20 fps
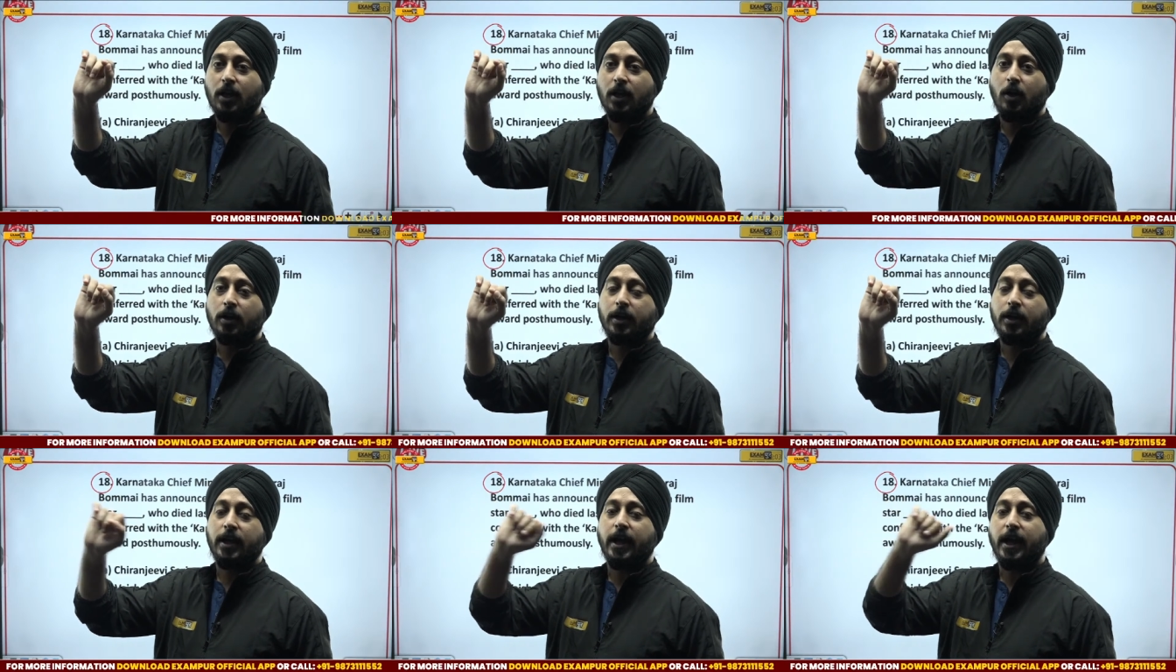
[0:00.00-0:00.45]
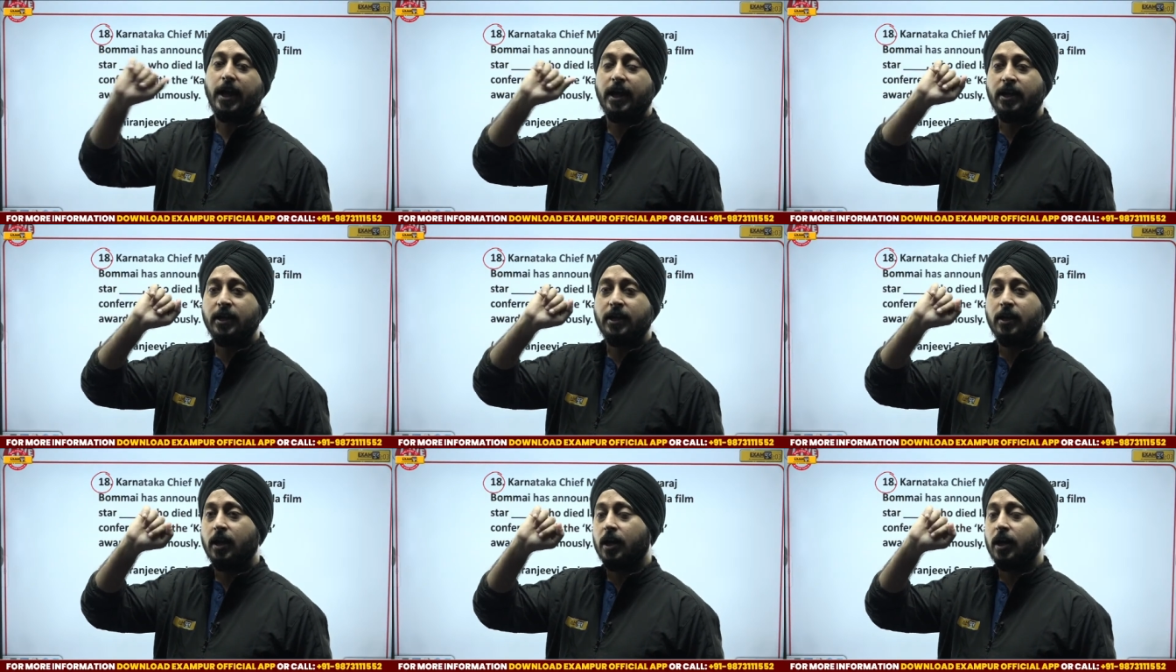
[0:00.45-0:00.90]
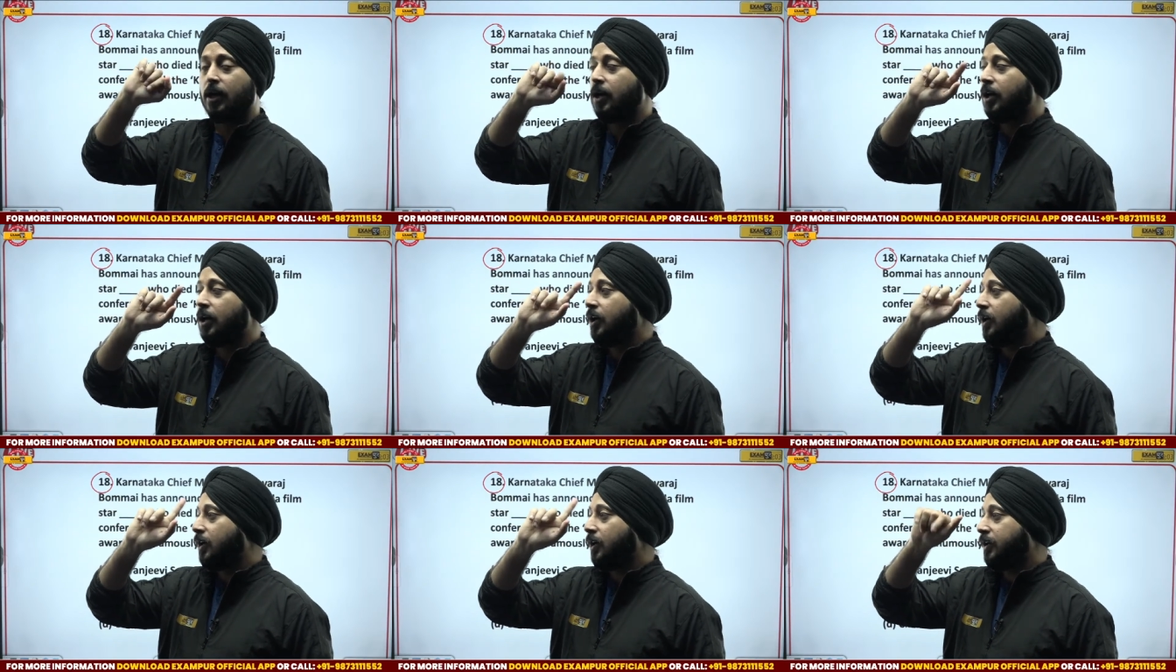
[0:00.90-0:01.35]
Okay, and uh,
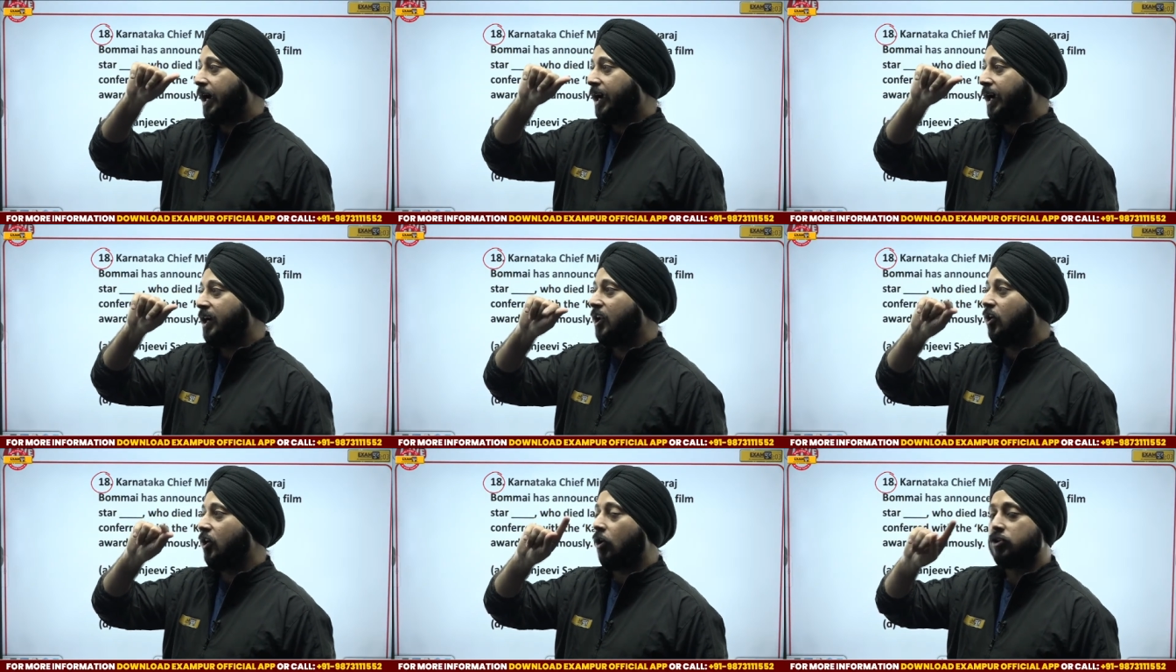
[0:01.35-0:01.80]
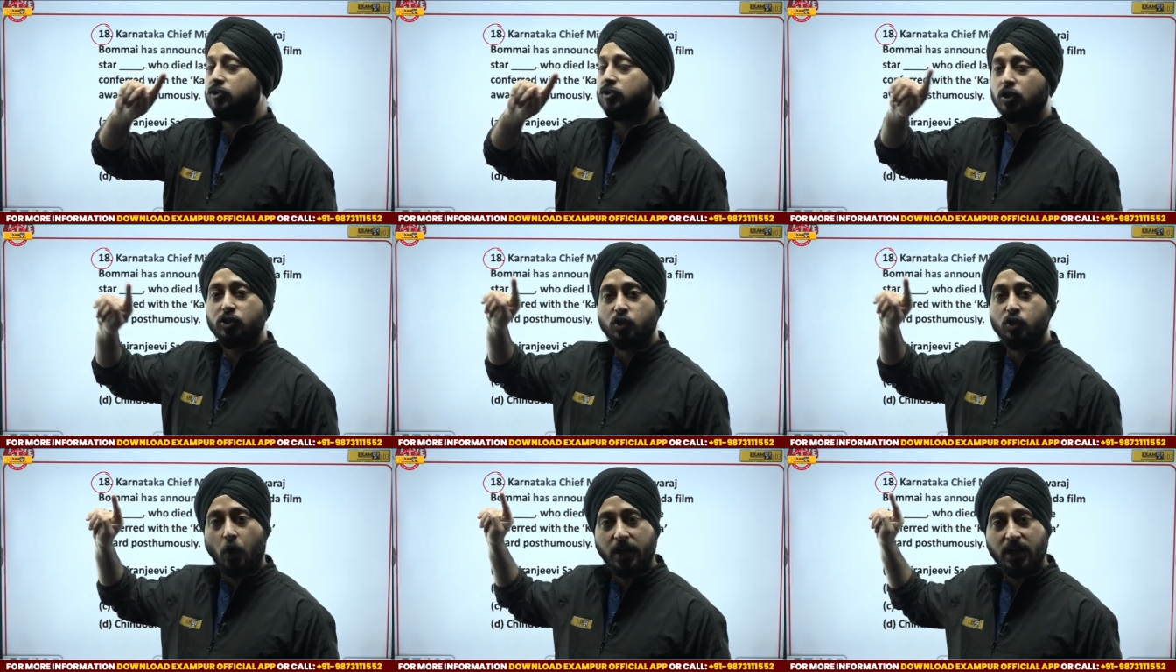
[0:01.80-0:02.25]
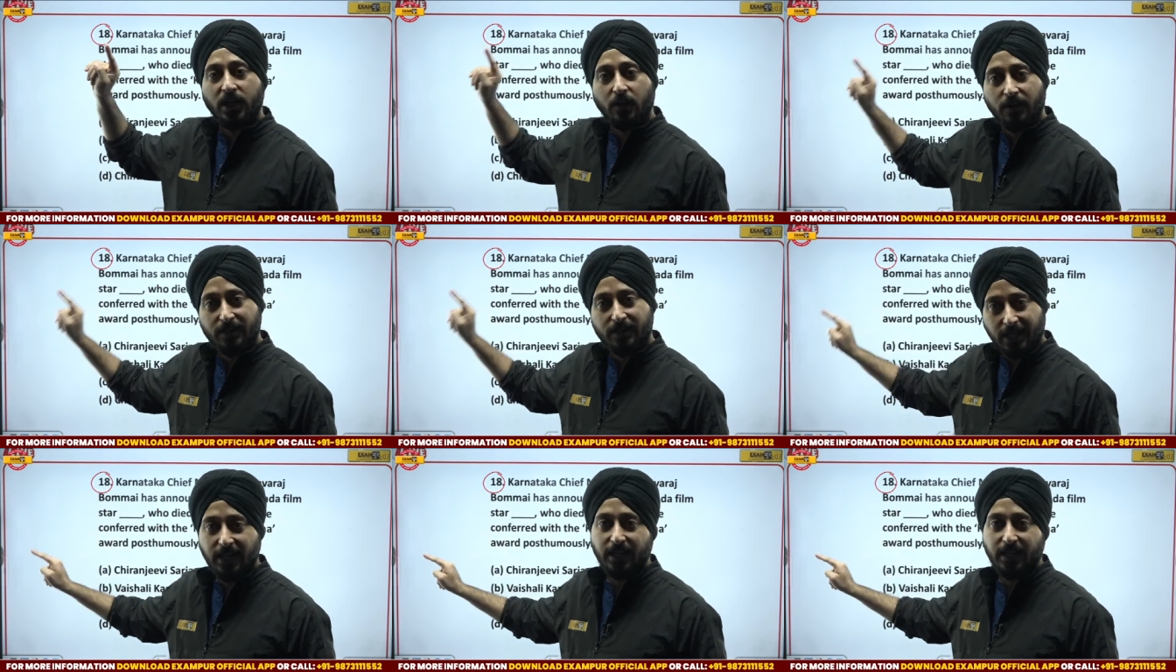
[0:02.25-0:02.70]
kindly also join our
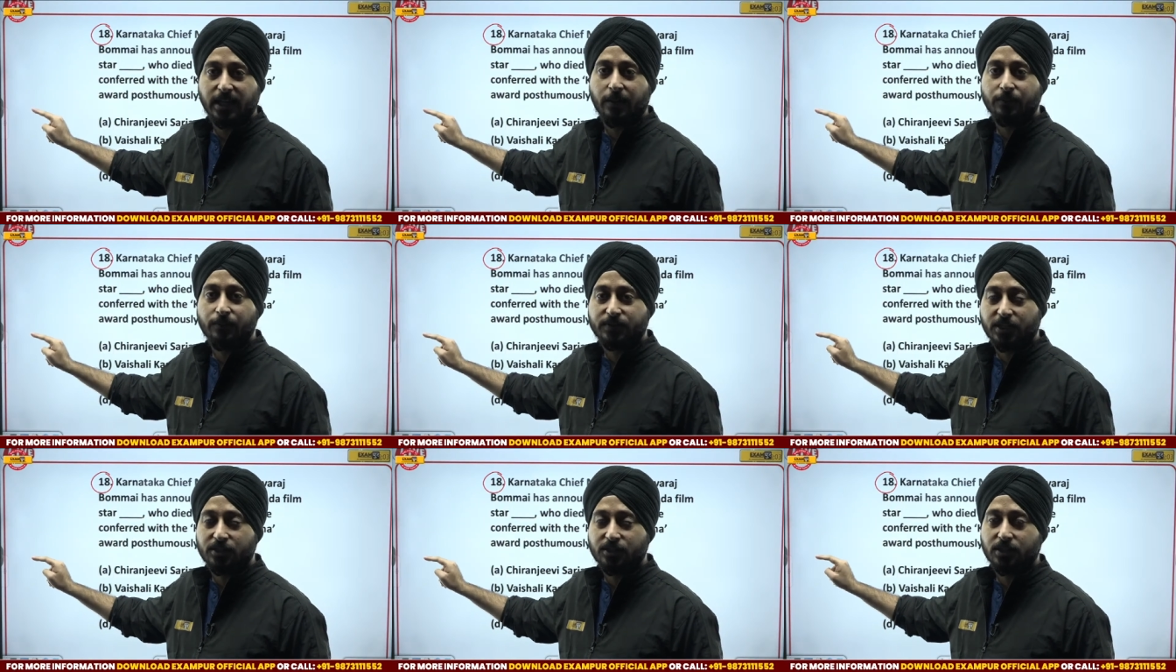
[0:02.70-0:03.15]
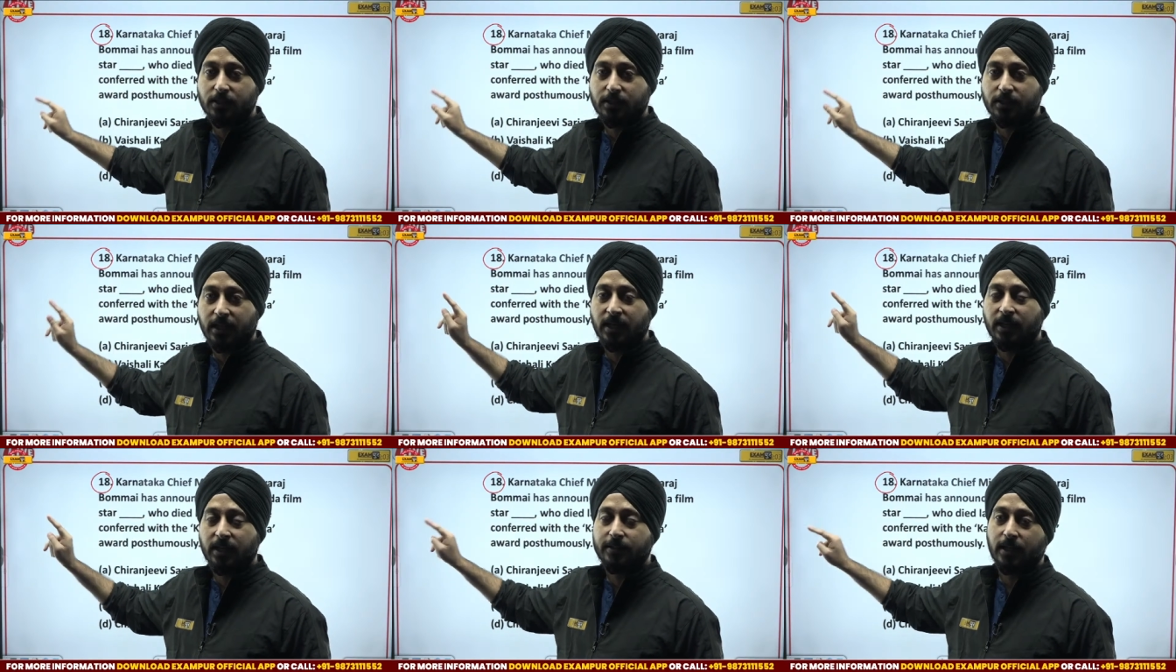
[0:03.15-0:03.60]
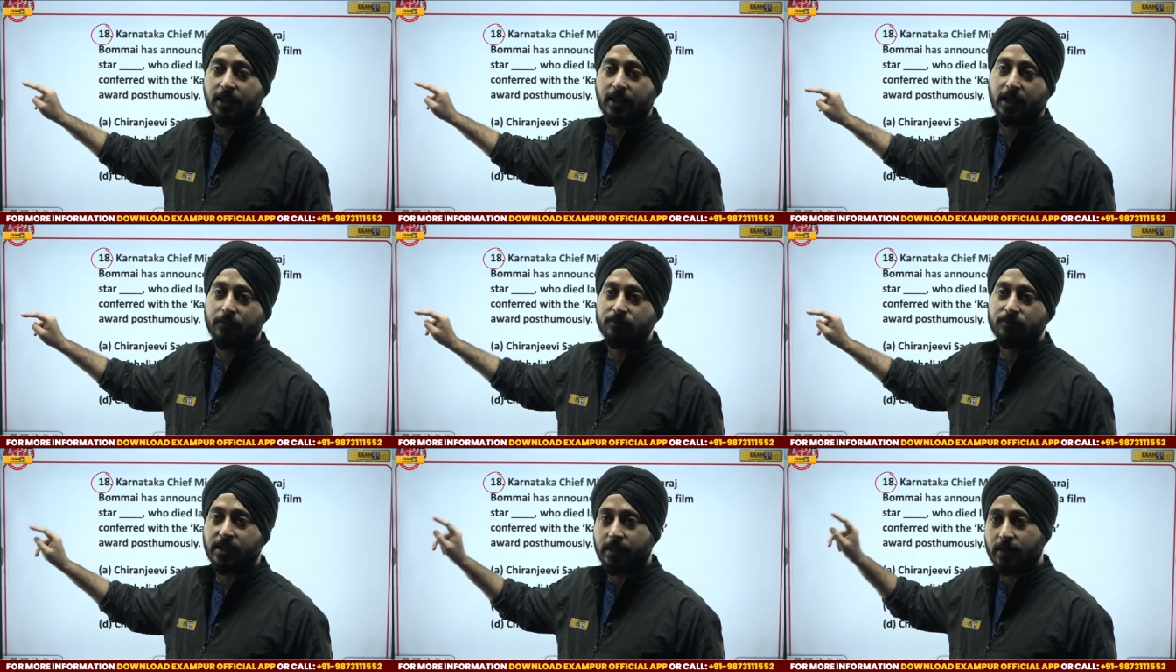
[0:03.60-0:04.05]
Telegram session,
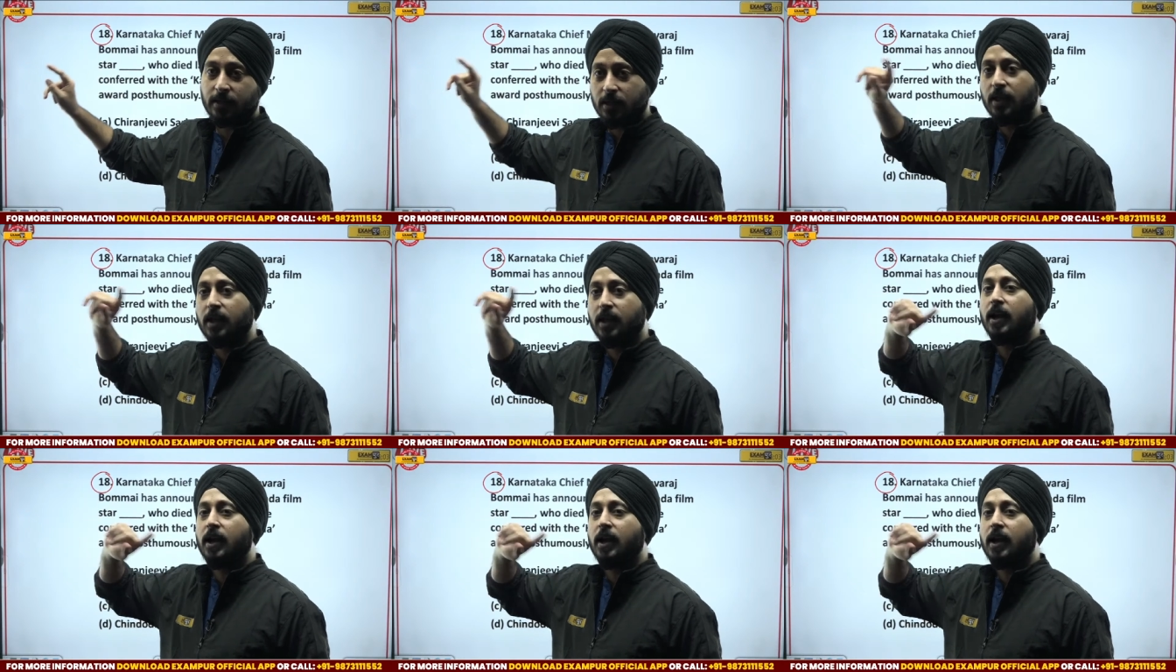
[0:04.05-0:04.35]
Telegram channel.